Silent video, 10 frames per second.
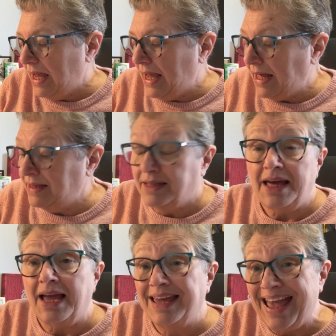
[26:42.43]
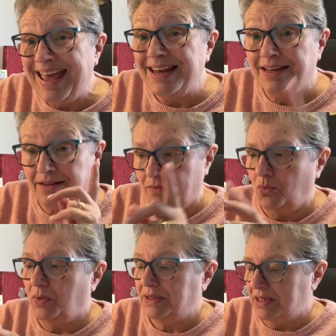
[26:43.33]
And again,
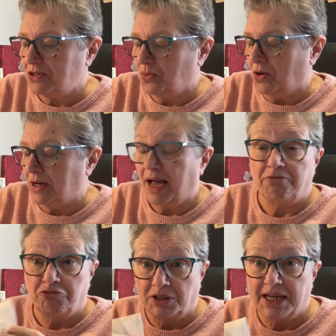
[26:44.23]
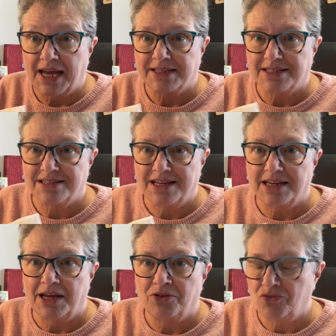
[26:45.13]
with this one, I really had to
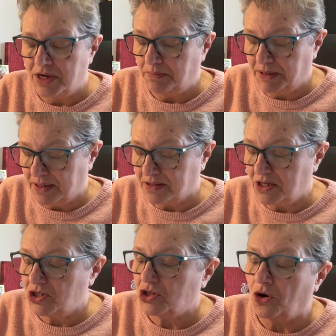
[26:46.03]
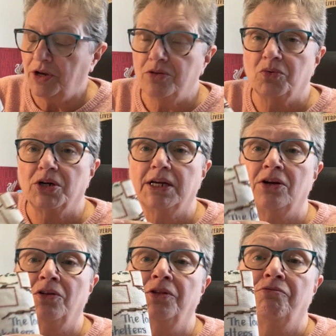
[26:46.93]
sit and read because I started working
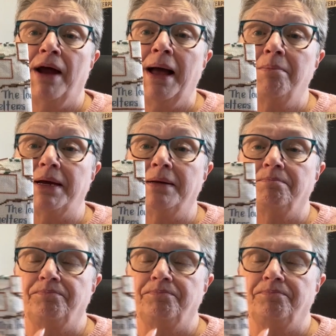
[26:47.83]
on the rabbit